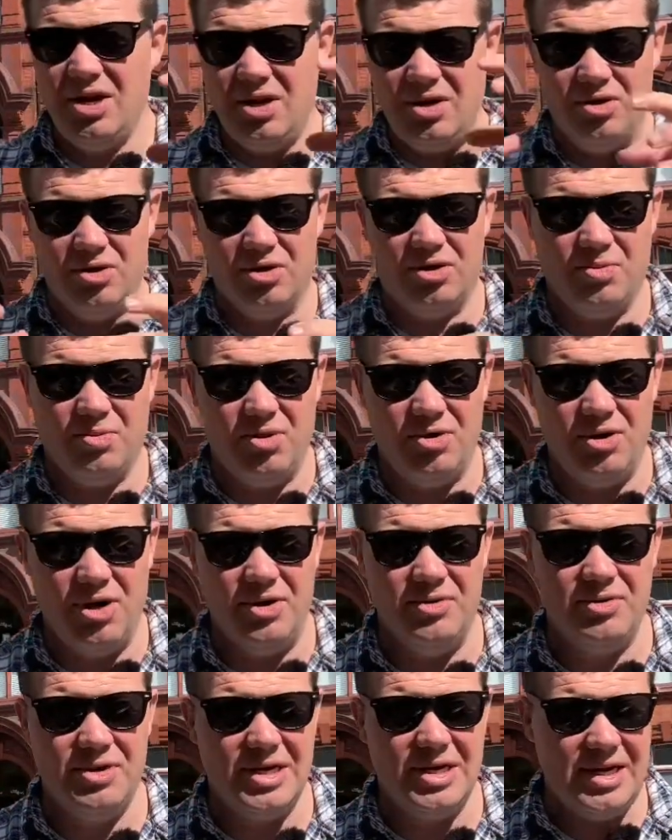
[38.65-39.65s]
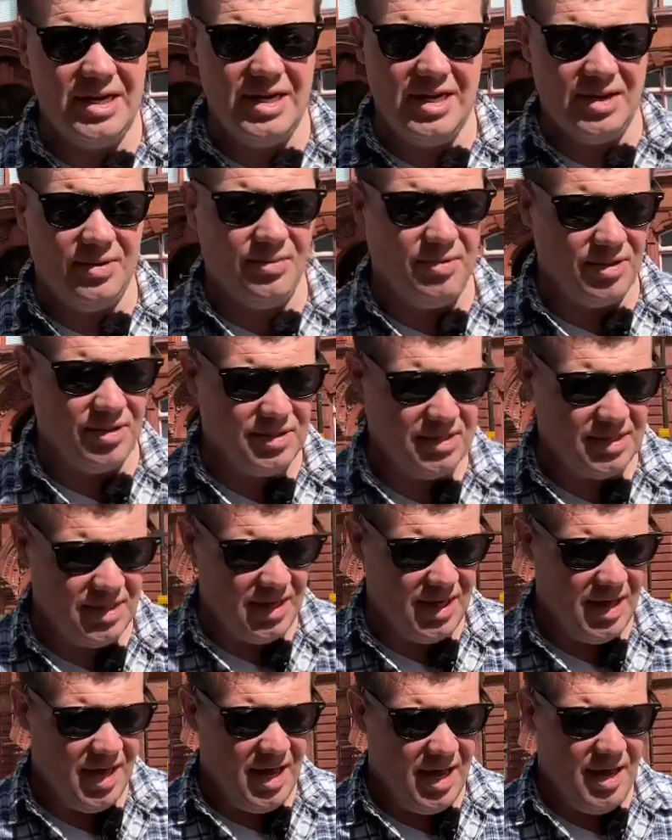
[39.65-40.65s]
look more locally at what's the